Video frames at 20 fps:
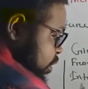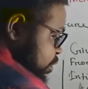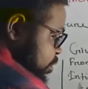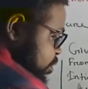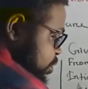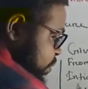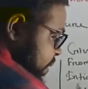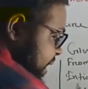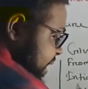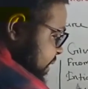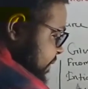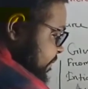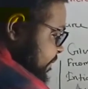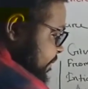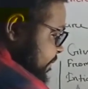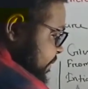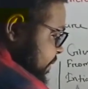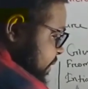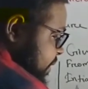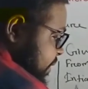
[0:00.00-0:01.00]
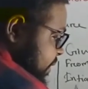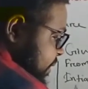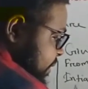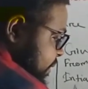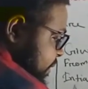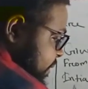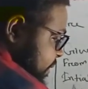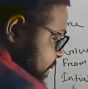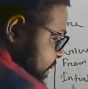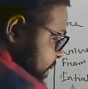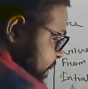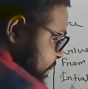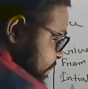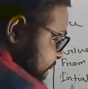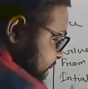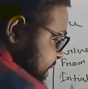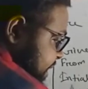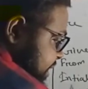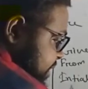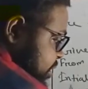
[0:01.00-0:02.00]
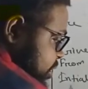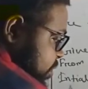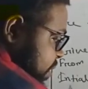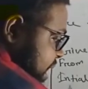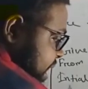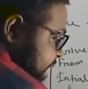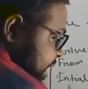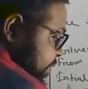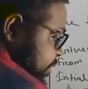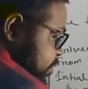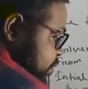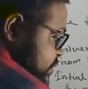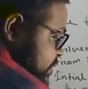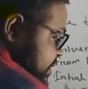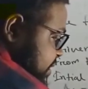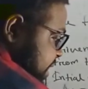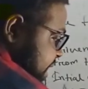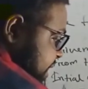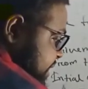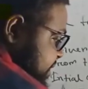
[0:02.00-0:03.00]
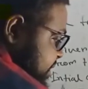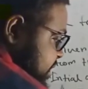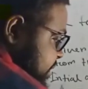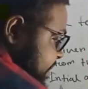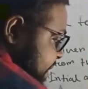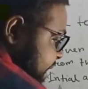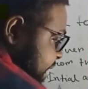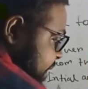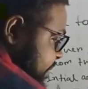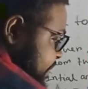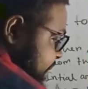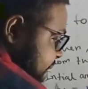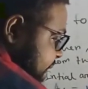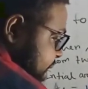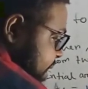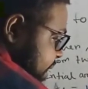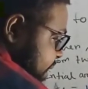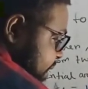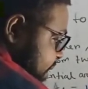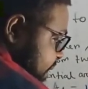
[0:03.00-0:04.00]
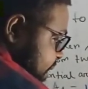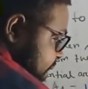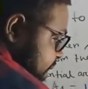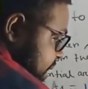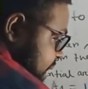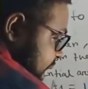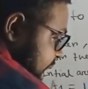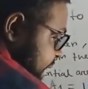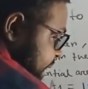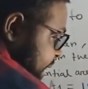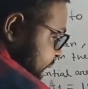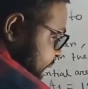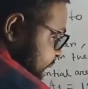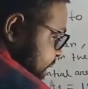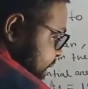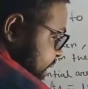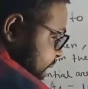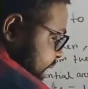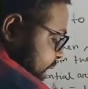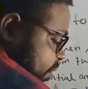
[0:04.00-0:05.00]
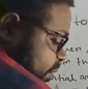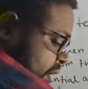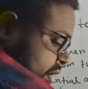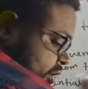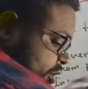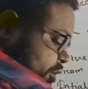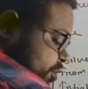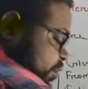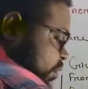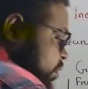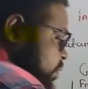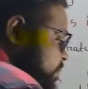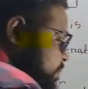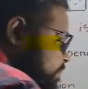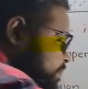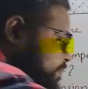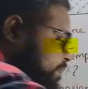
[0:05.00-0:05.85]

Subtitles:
12 meter square into 6 divided by 100 equals to